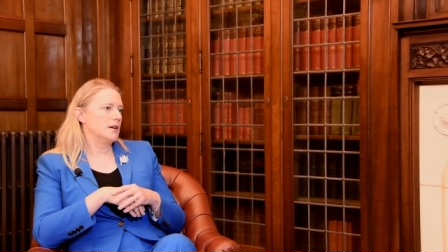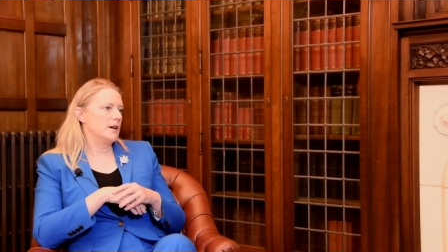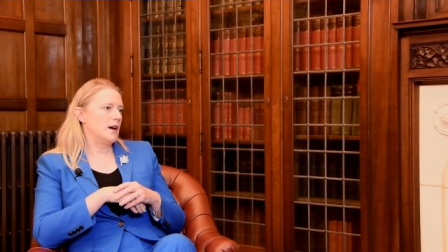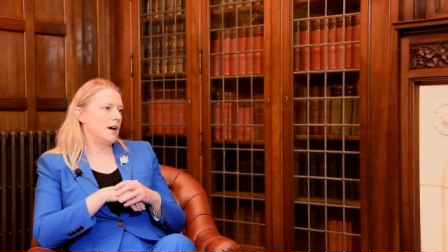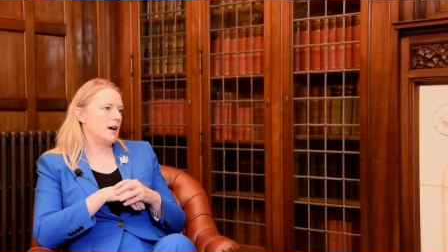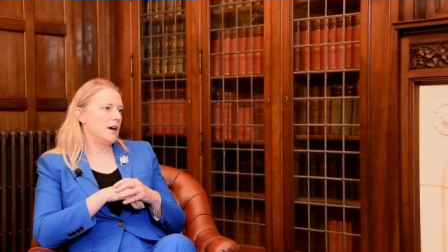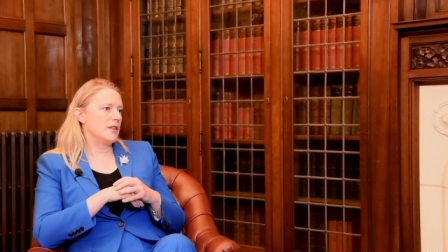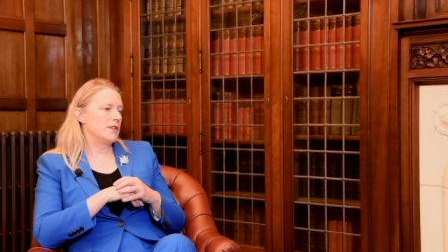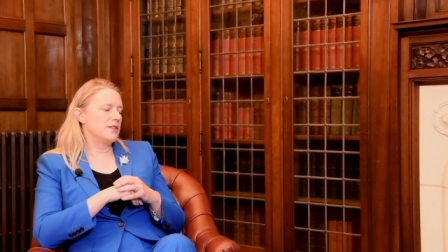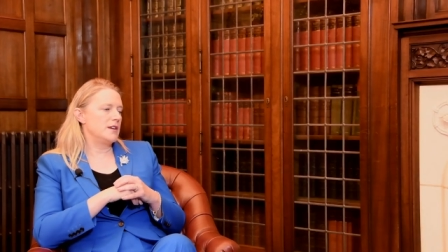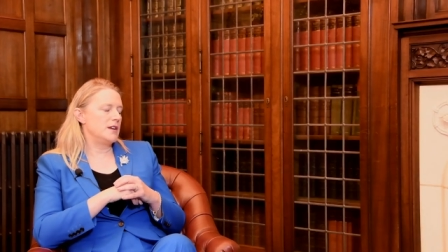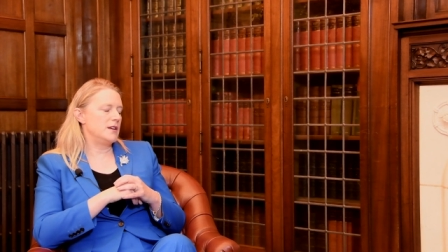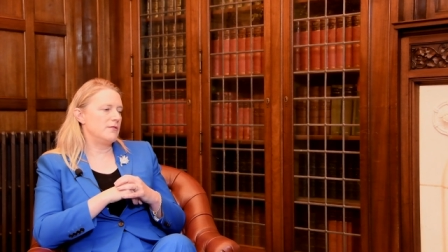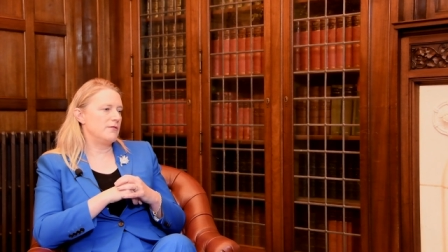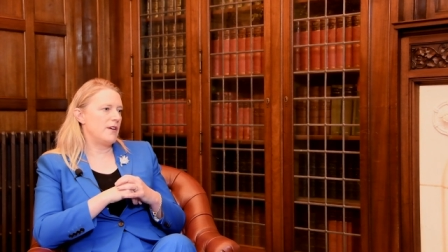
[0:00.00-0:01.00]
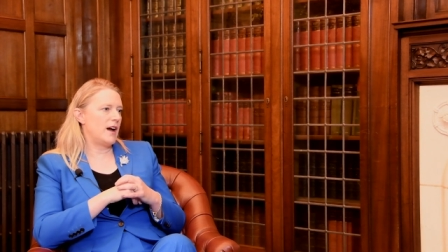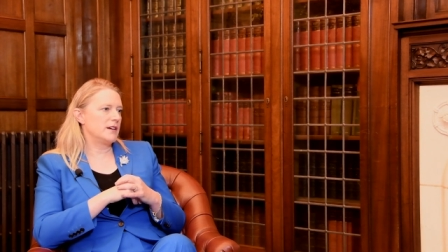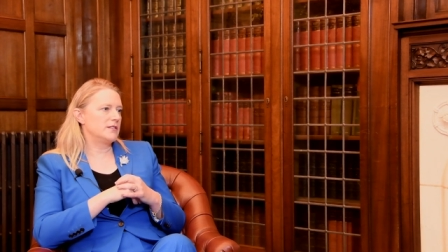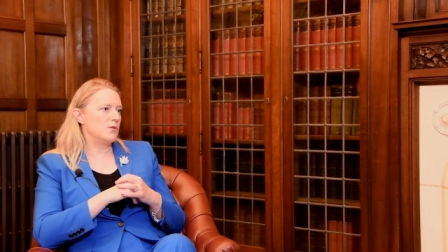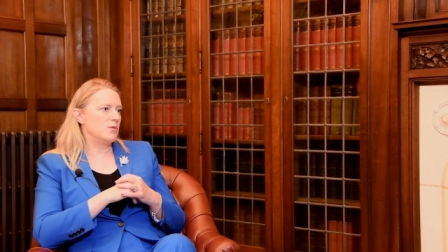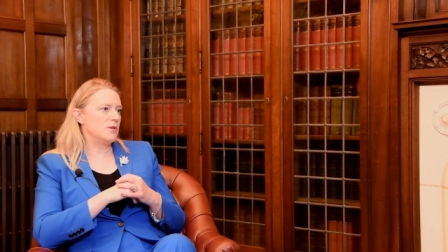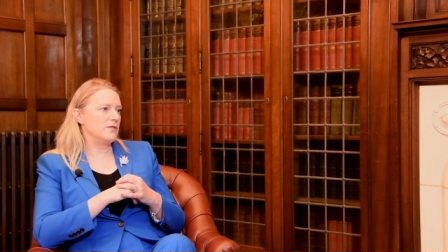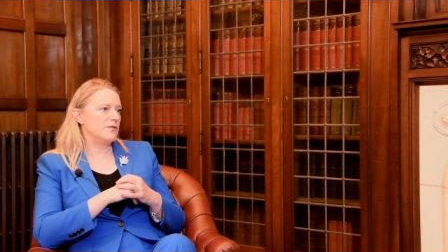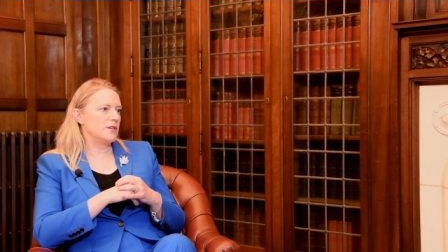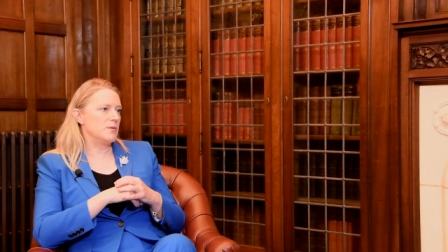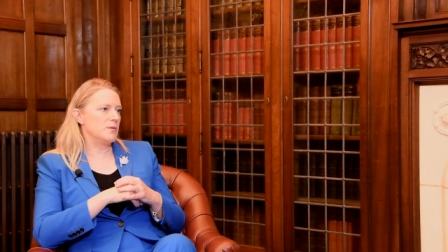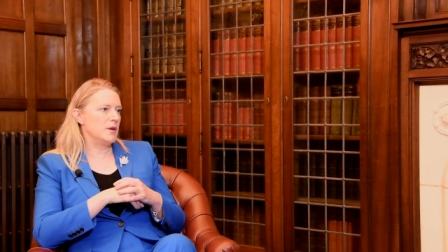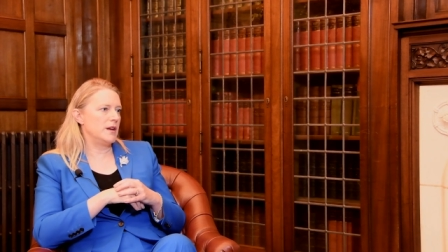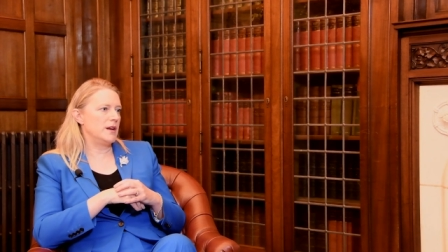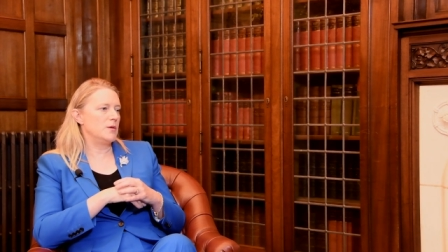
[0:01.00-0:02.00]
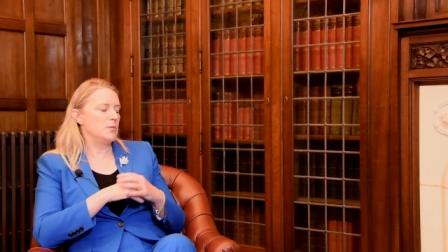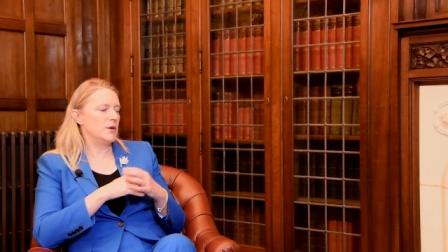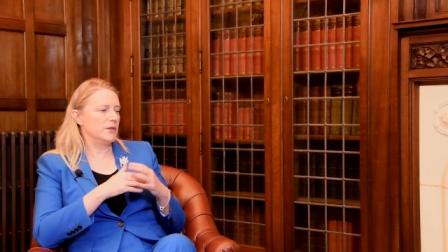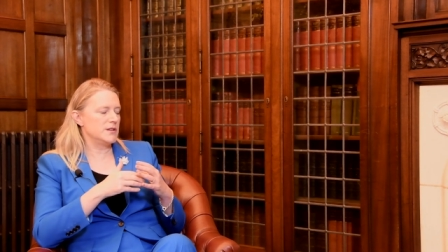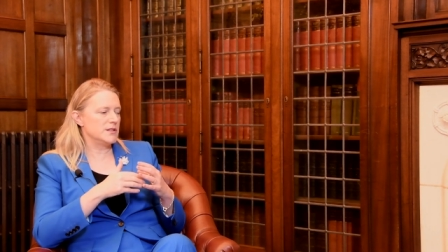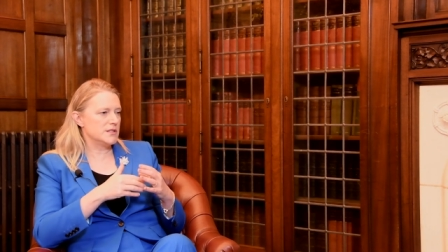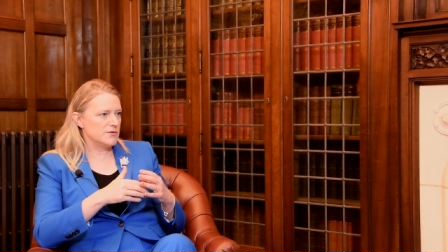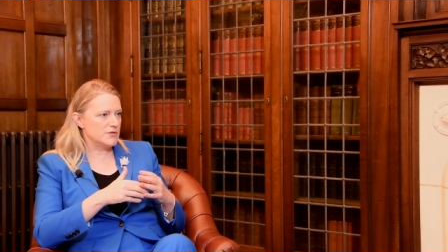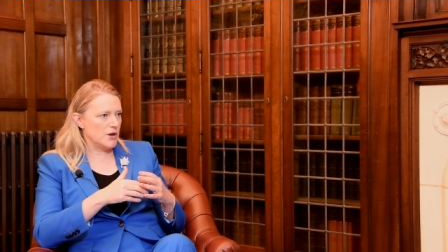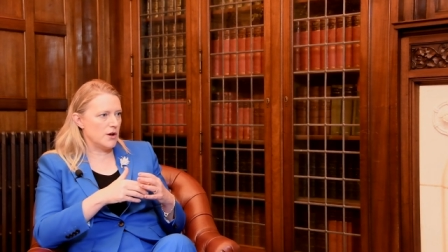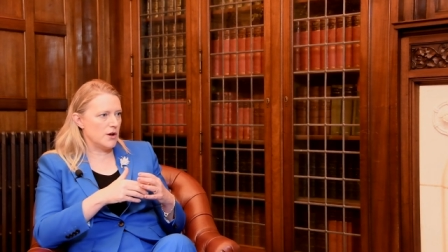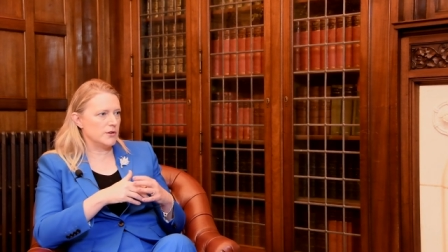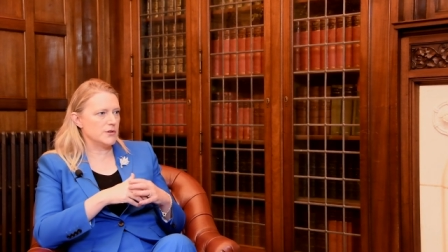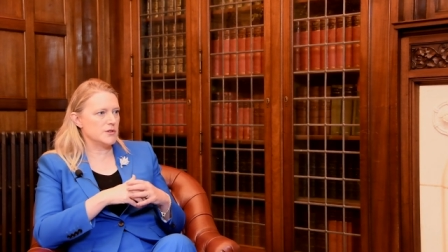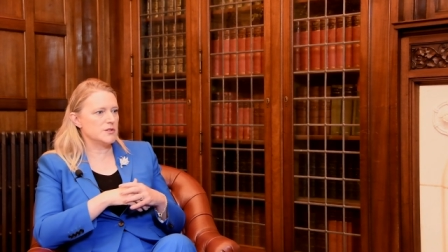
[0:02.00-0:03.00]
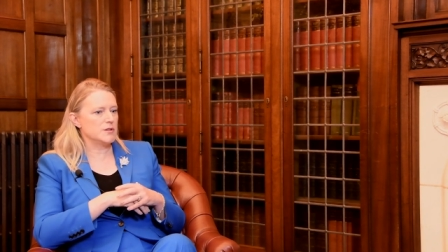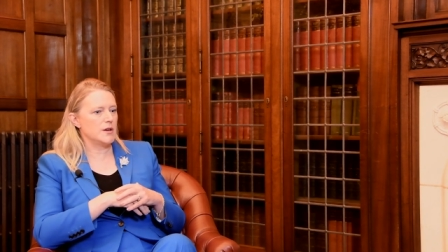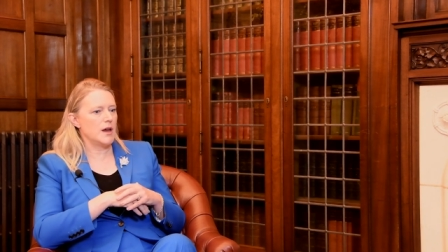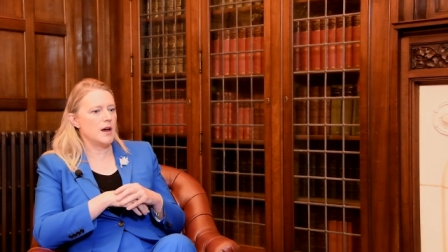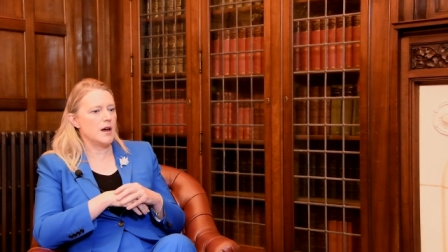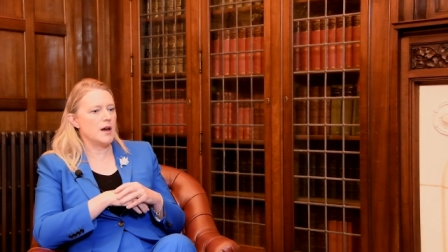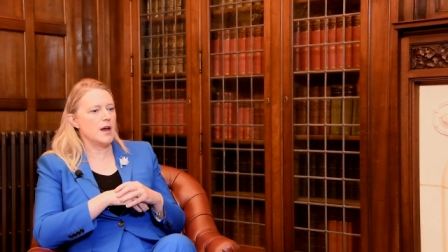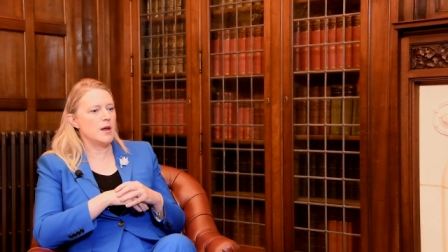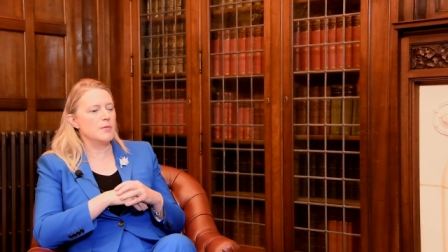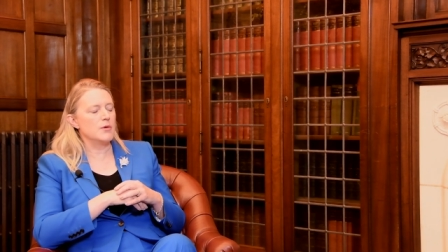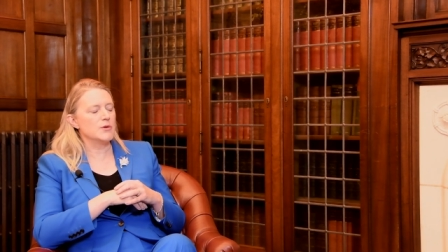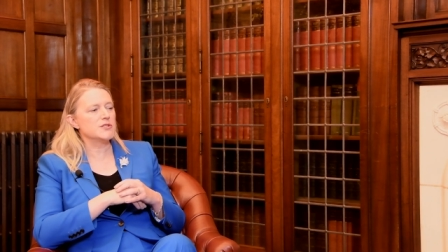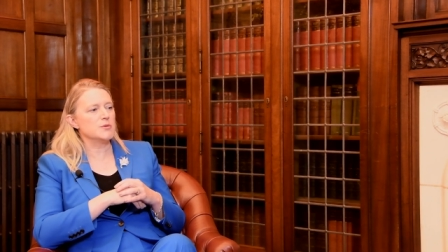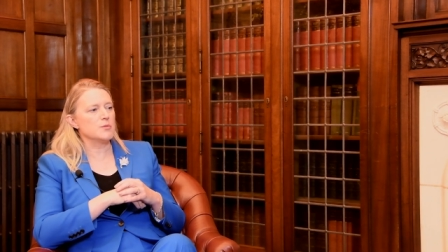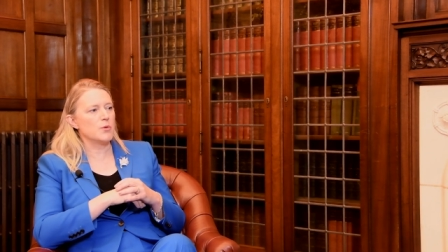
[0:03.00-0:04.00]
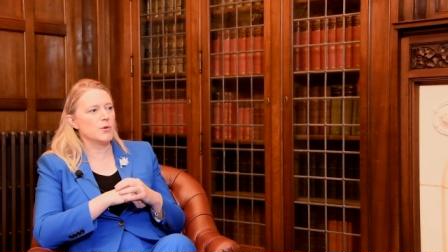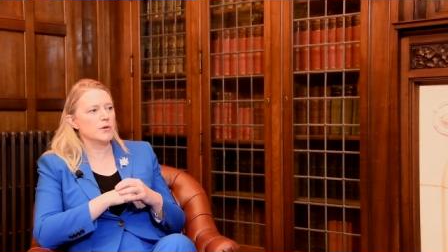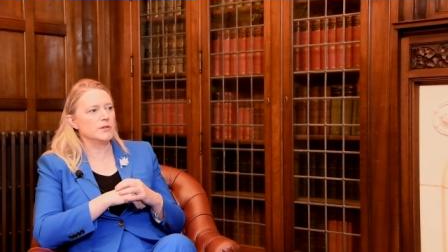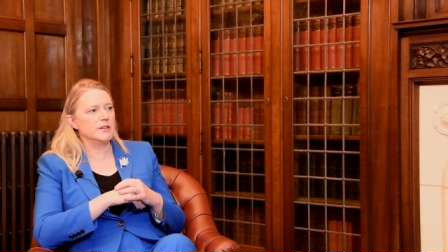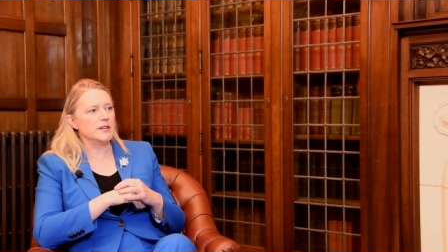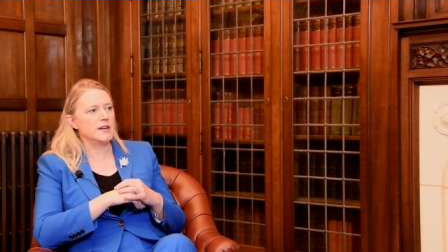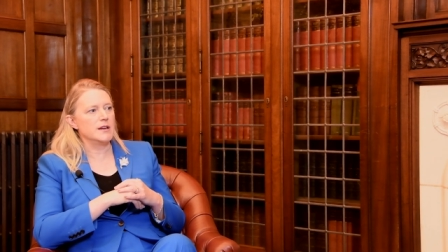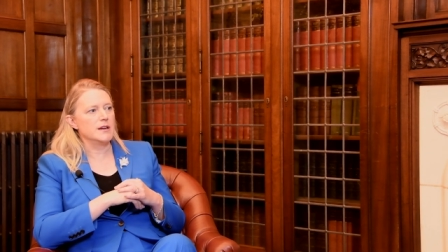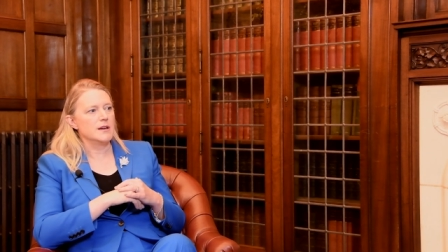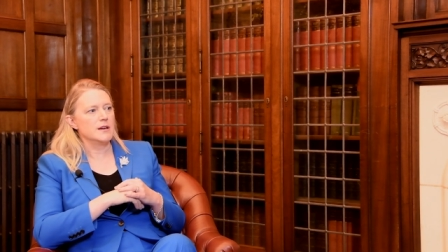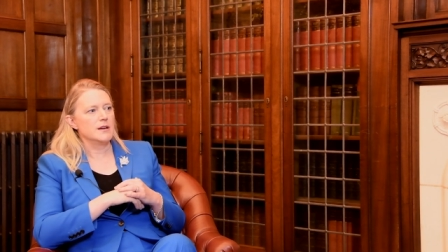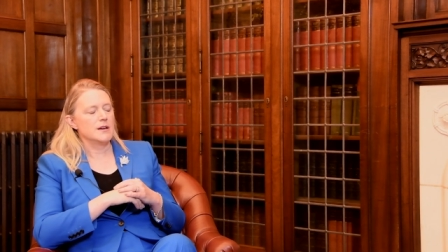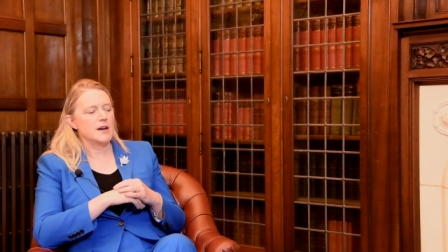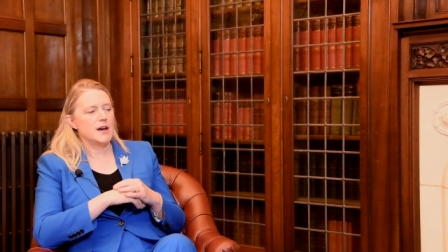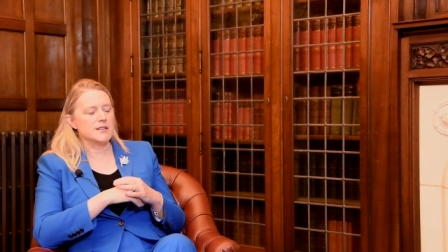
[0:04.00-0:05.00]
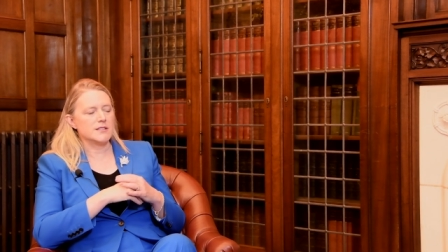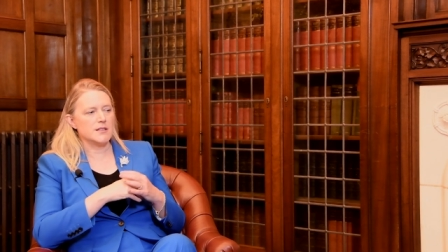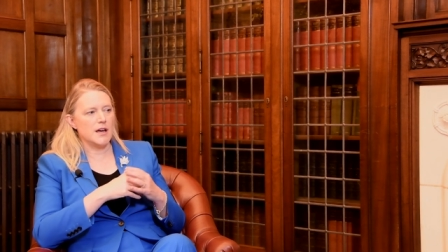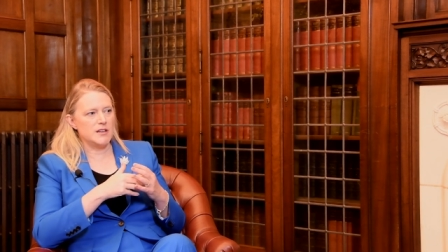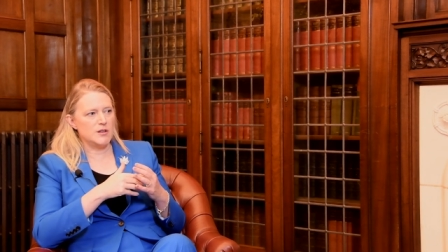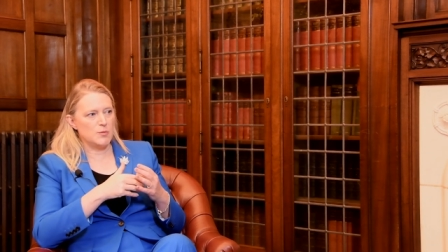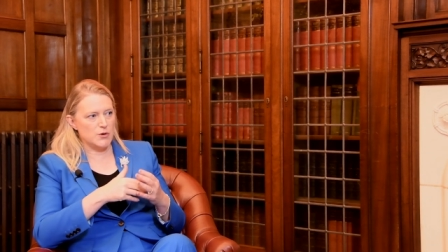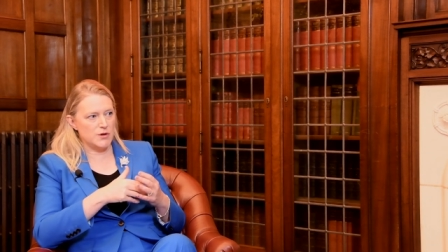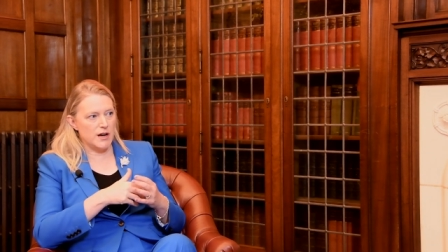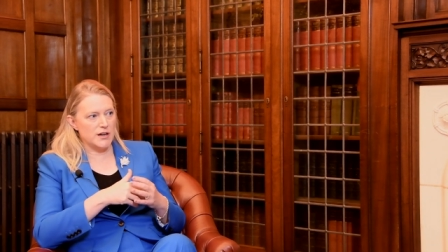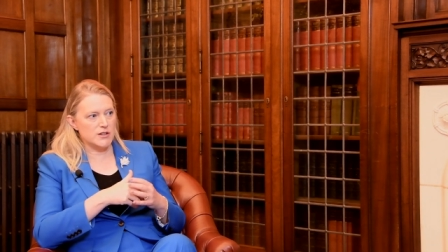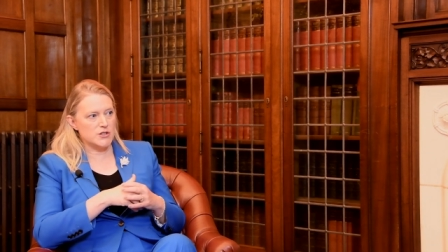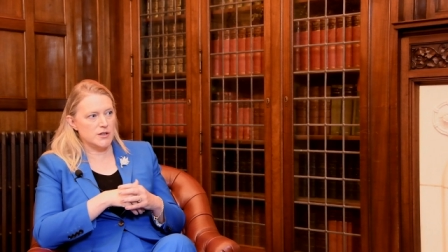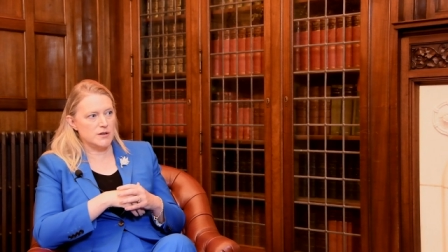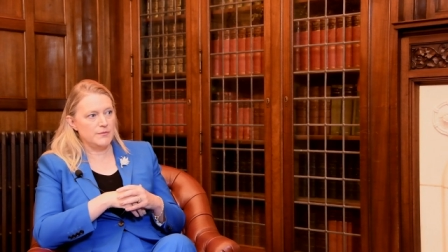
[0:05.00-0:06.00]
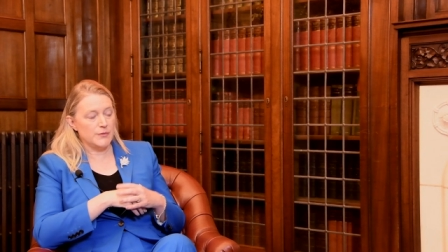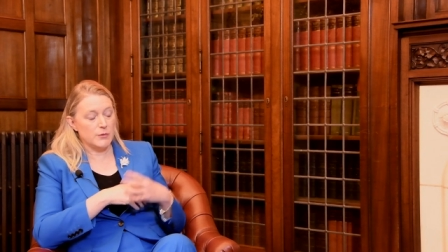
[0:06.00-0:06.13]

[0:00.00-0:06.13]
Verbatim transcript: uh, the fact that we've committed billions of dollars uh, and most importantly, assigned production.